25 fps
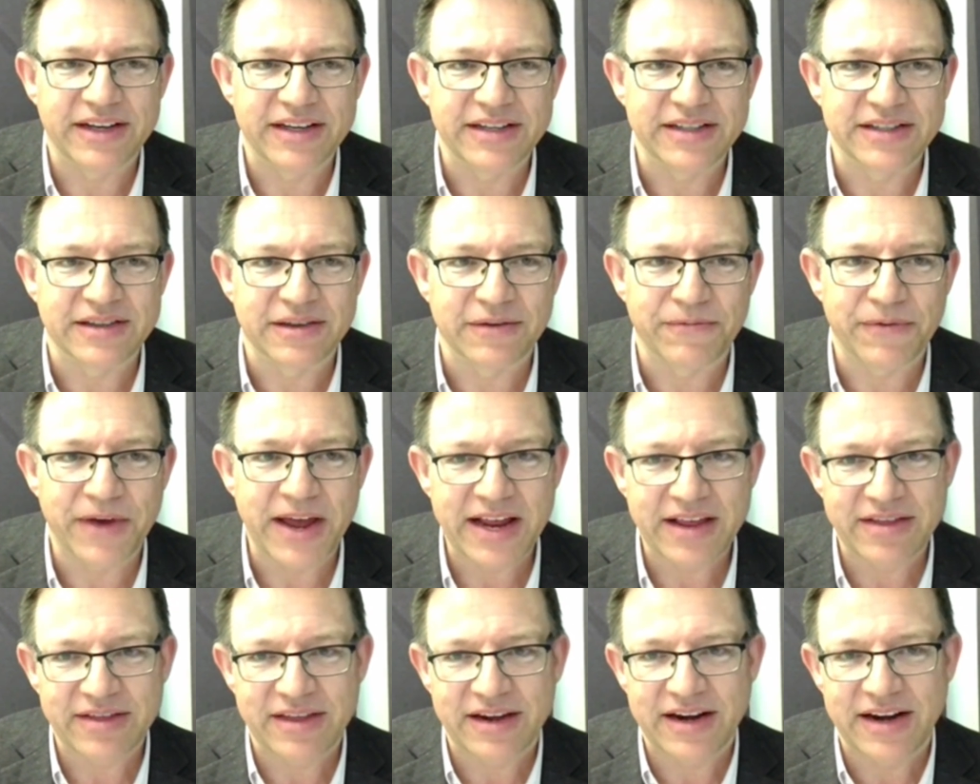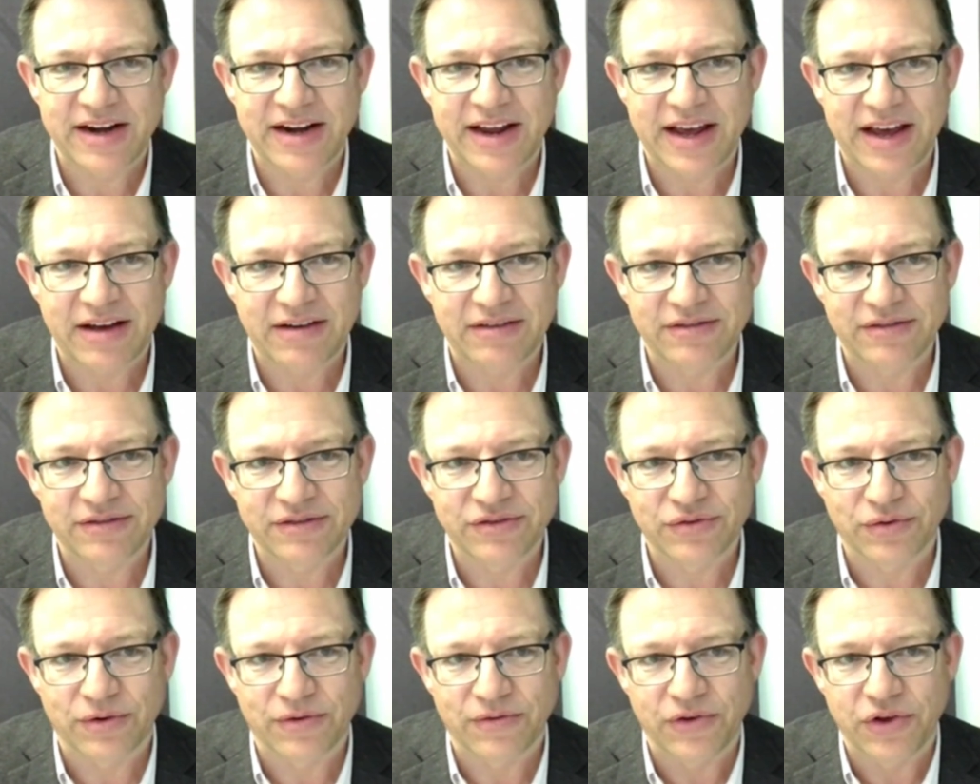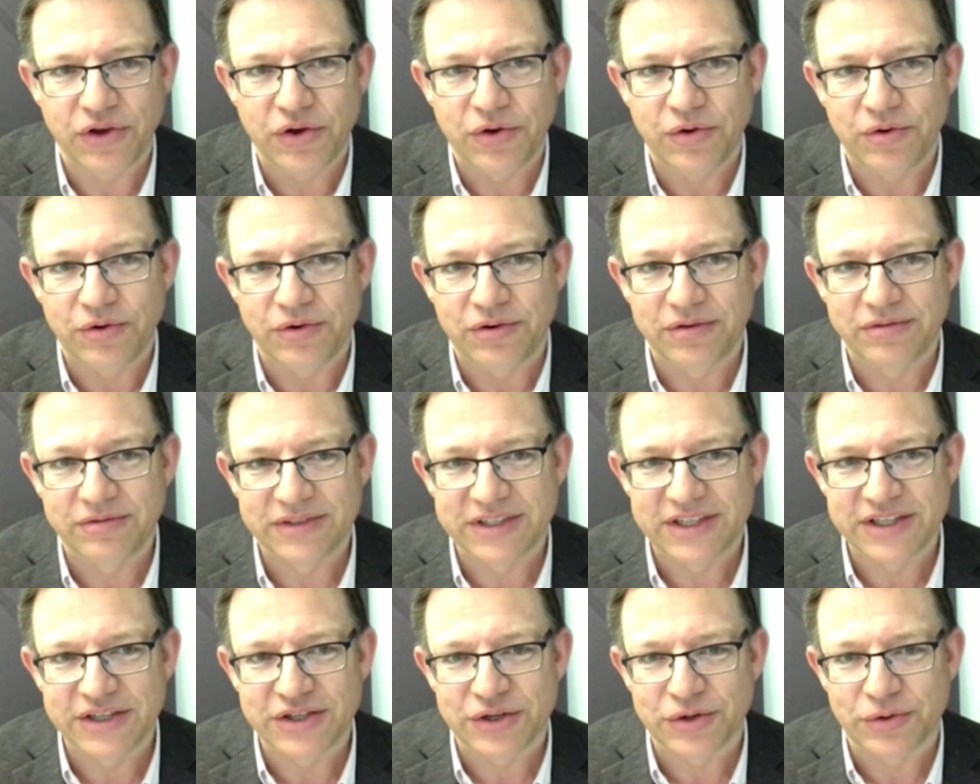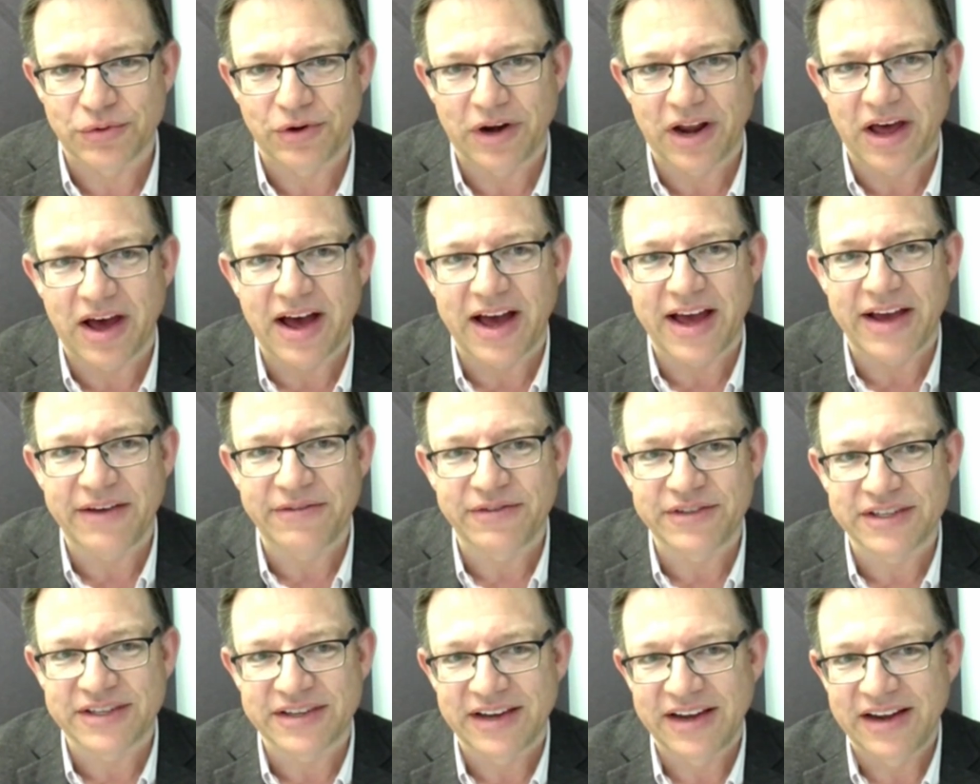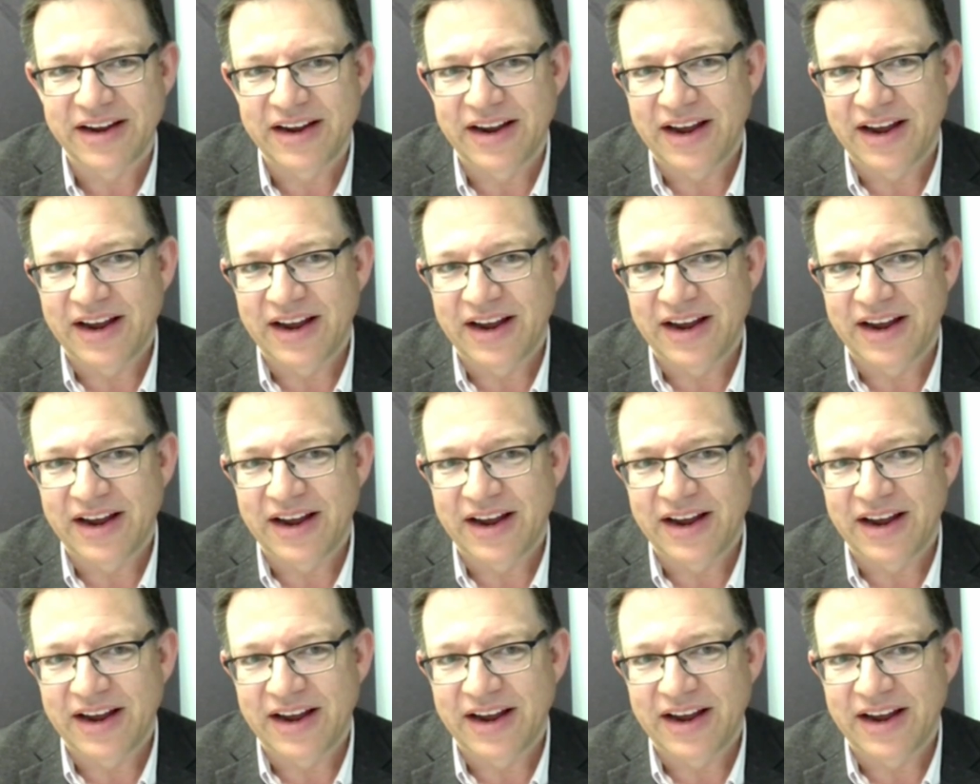is the fact that in our sort of new digital lives,